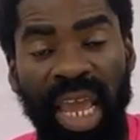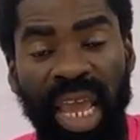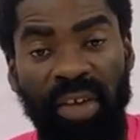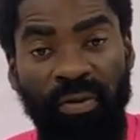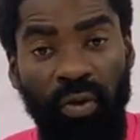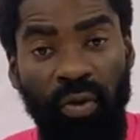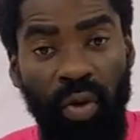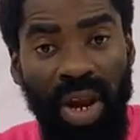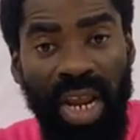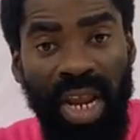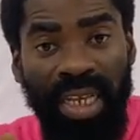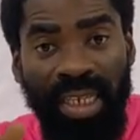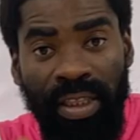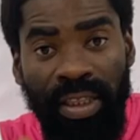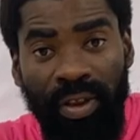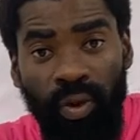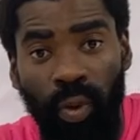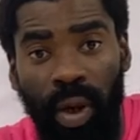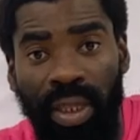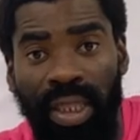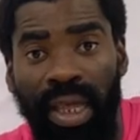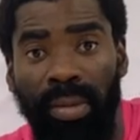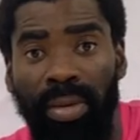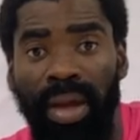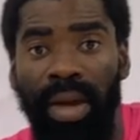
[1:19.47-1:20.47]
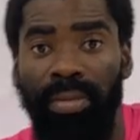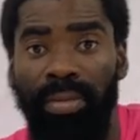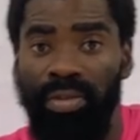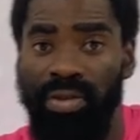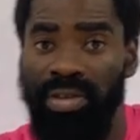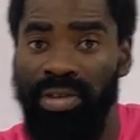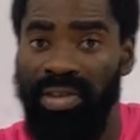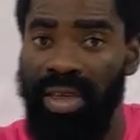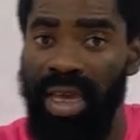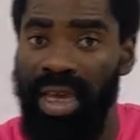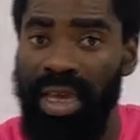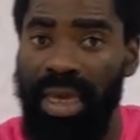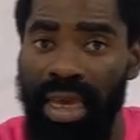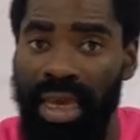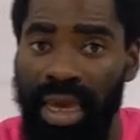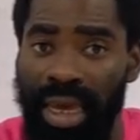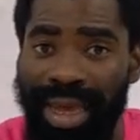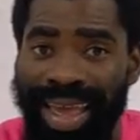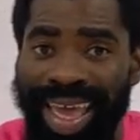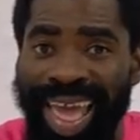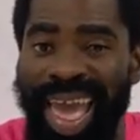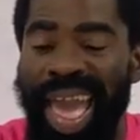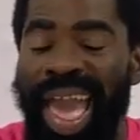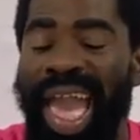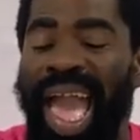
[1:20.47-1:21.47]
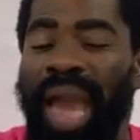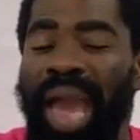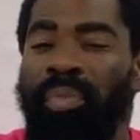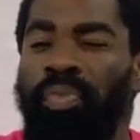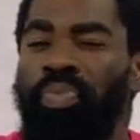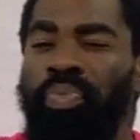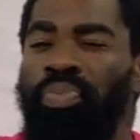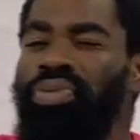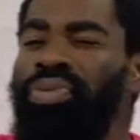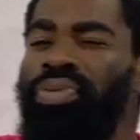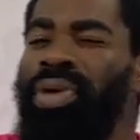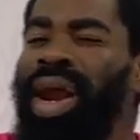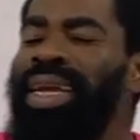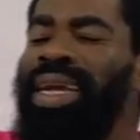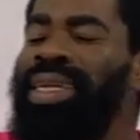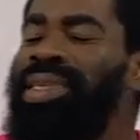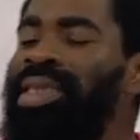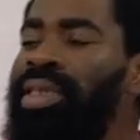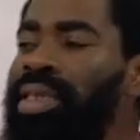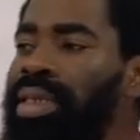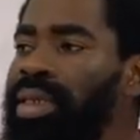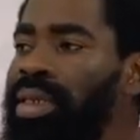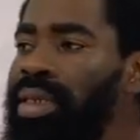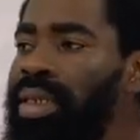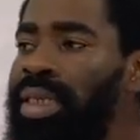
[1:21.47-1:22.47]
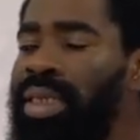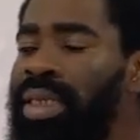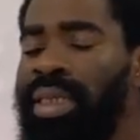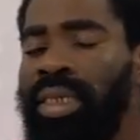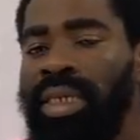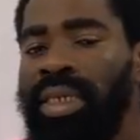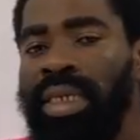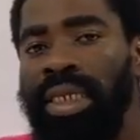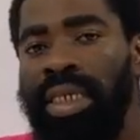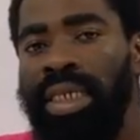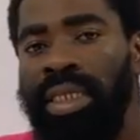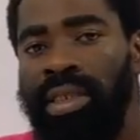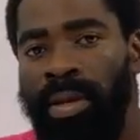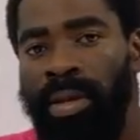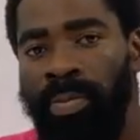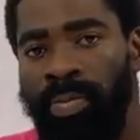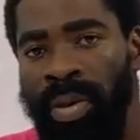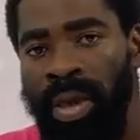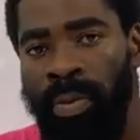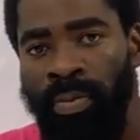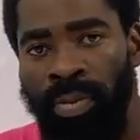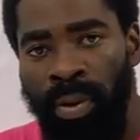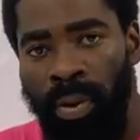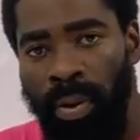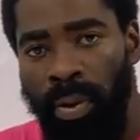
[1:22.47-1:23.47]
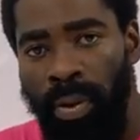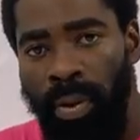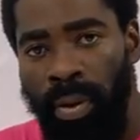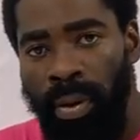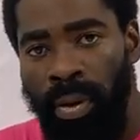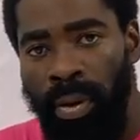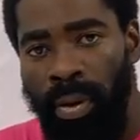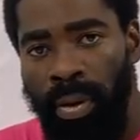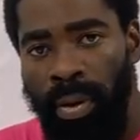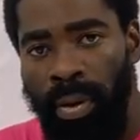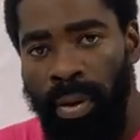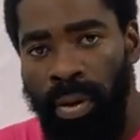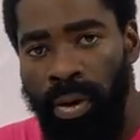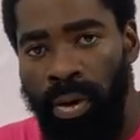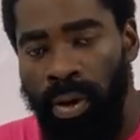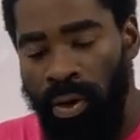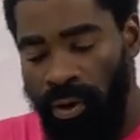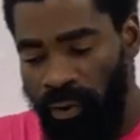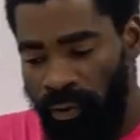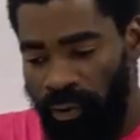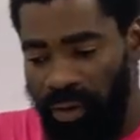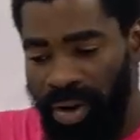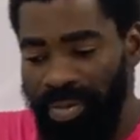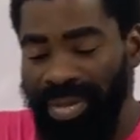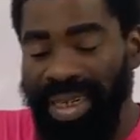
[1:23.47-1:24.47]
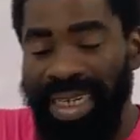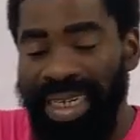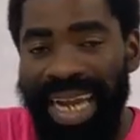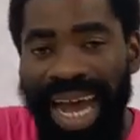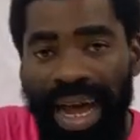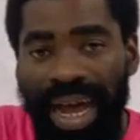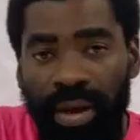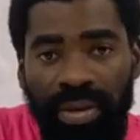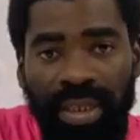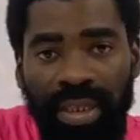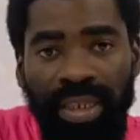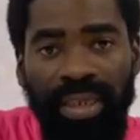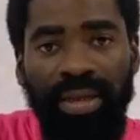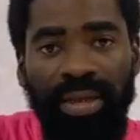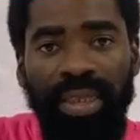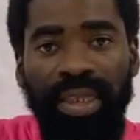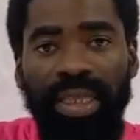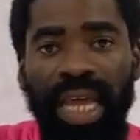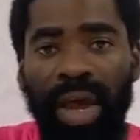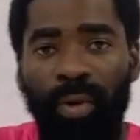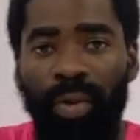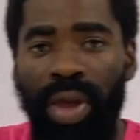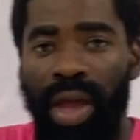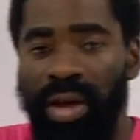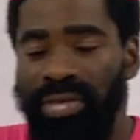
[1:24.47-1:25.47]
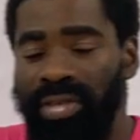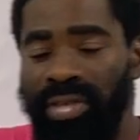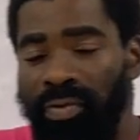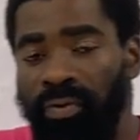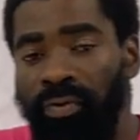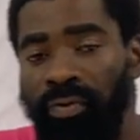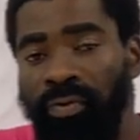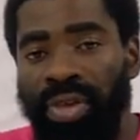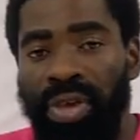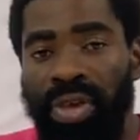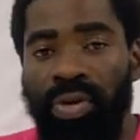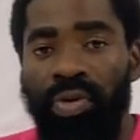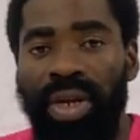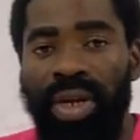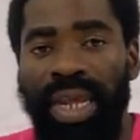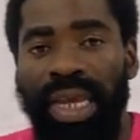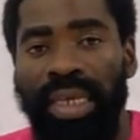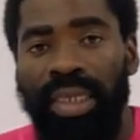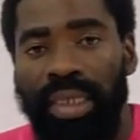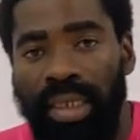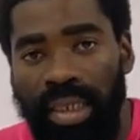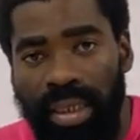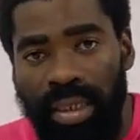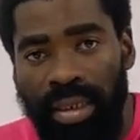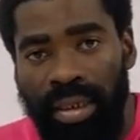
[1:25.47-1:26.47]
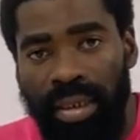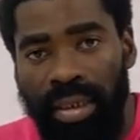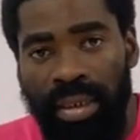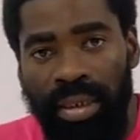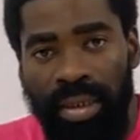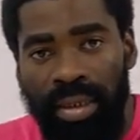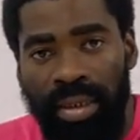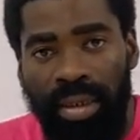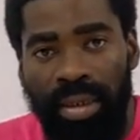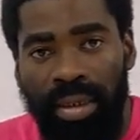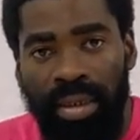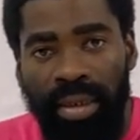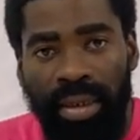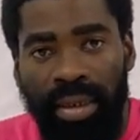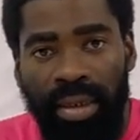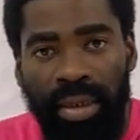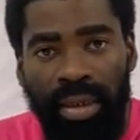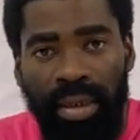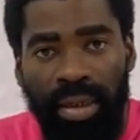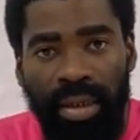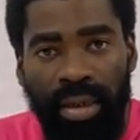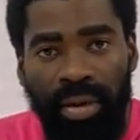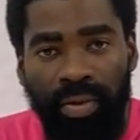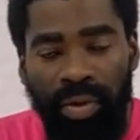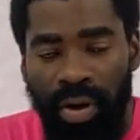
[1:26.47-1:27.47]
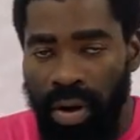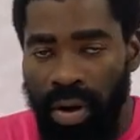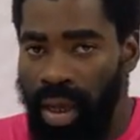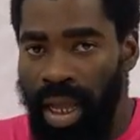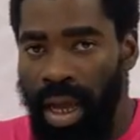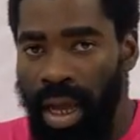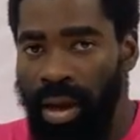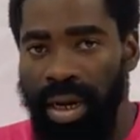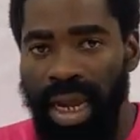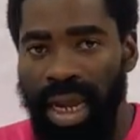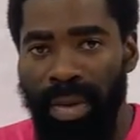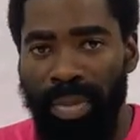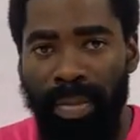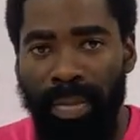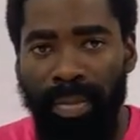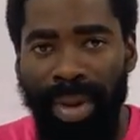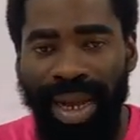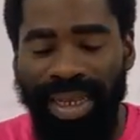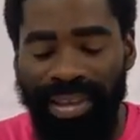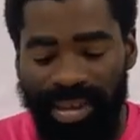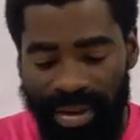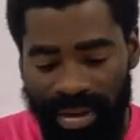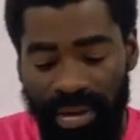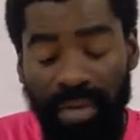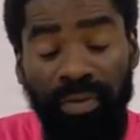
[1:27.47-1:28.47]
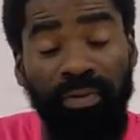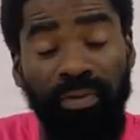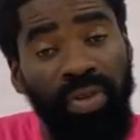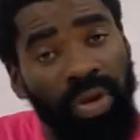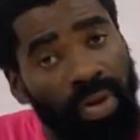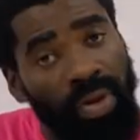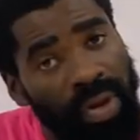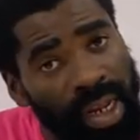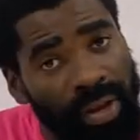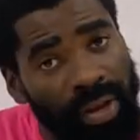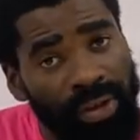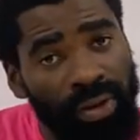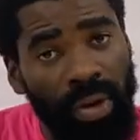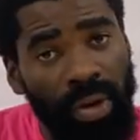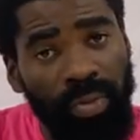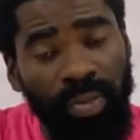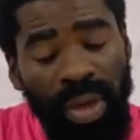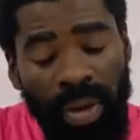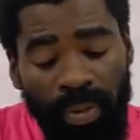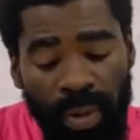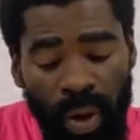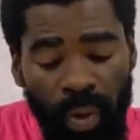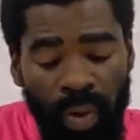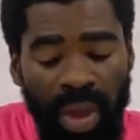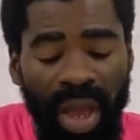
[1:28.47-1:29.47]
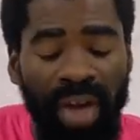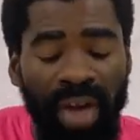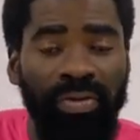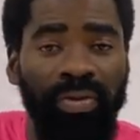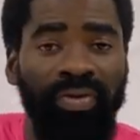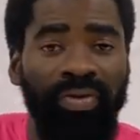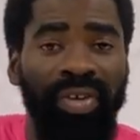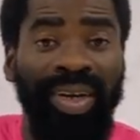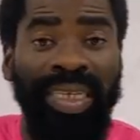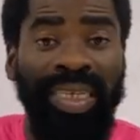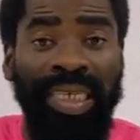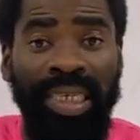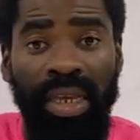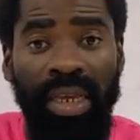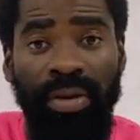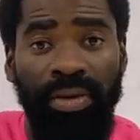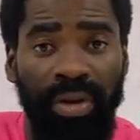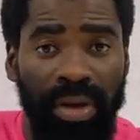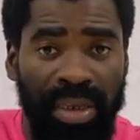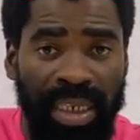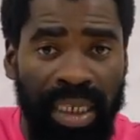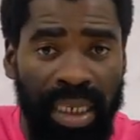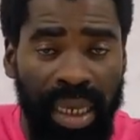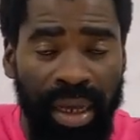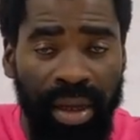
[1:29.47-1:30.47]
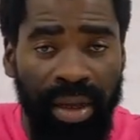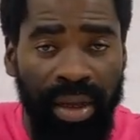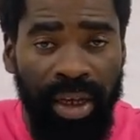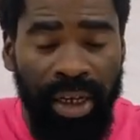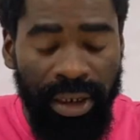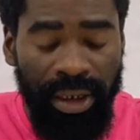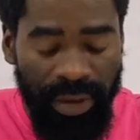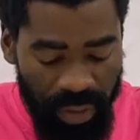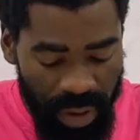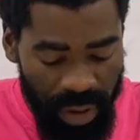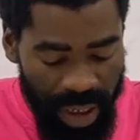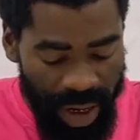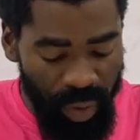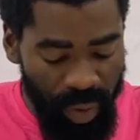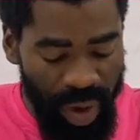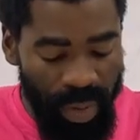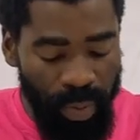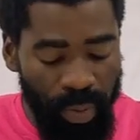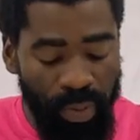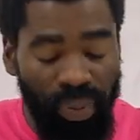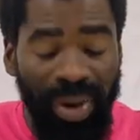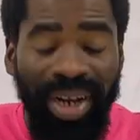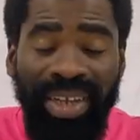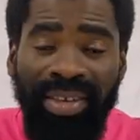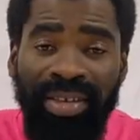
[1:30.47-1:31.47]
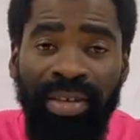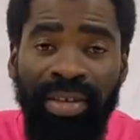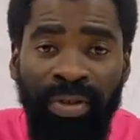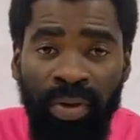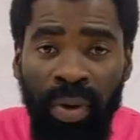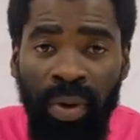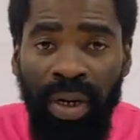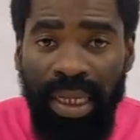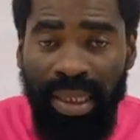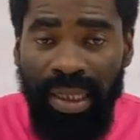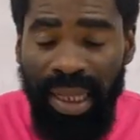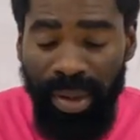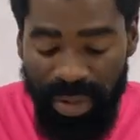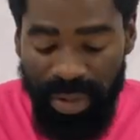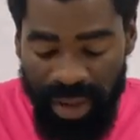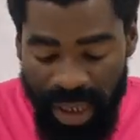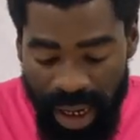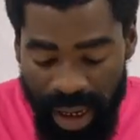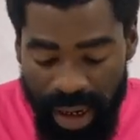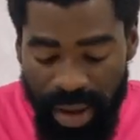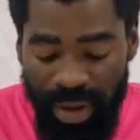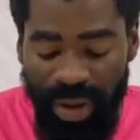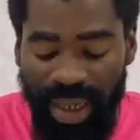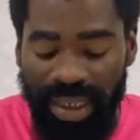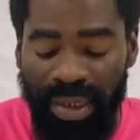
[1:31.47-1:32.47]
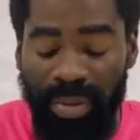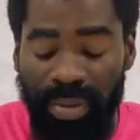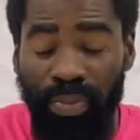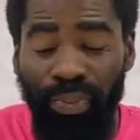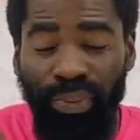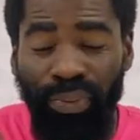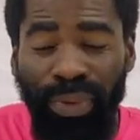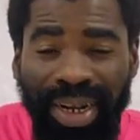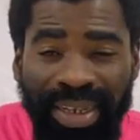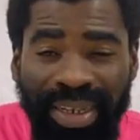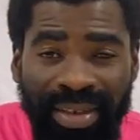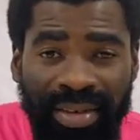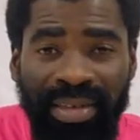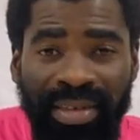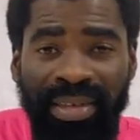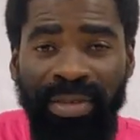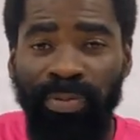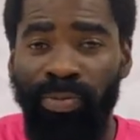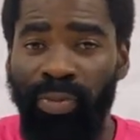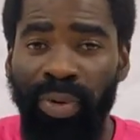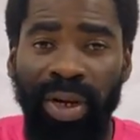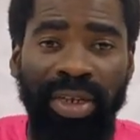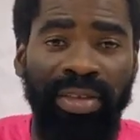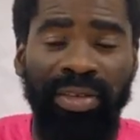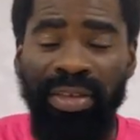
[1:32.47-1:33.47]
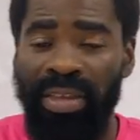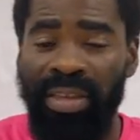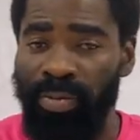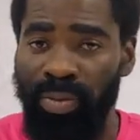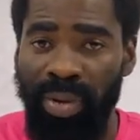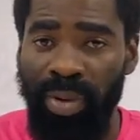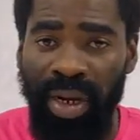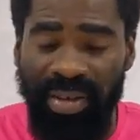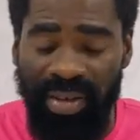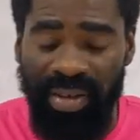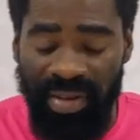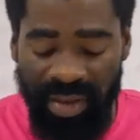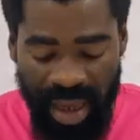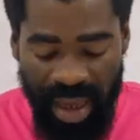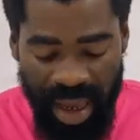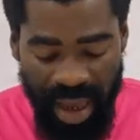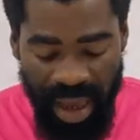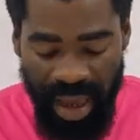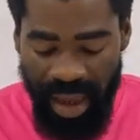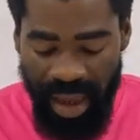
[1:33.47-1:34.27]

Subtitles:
If you listen to what I'm coming to say here and practice it, people, from now till then, we have some few days. We don't count them in months, some few days. So people, we have to be very serious here. So now we practice what I'm telling you. I say practice, practice, practice.